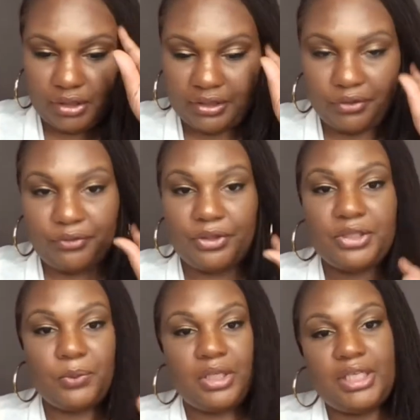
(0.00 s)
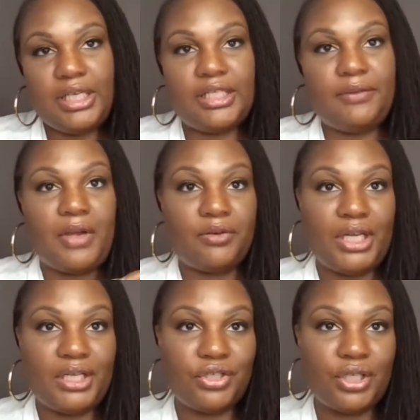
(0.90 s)
So the first one is
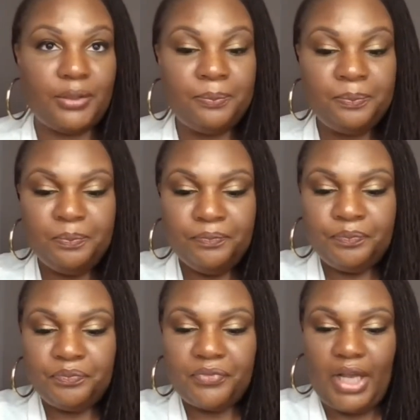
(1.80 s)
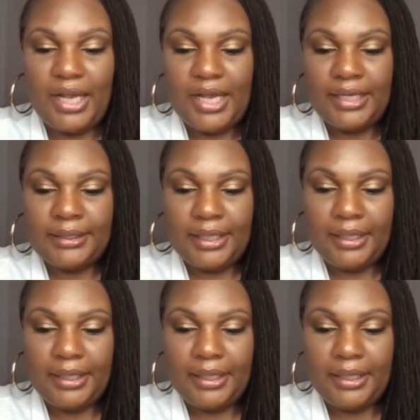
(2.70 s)
foundation, and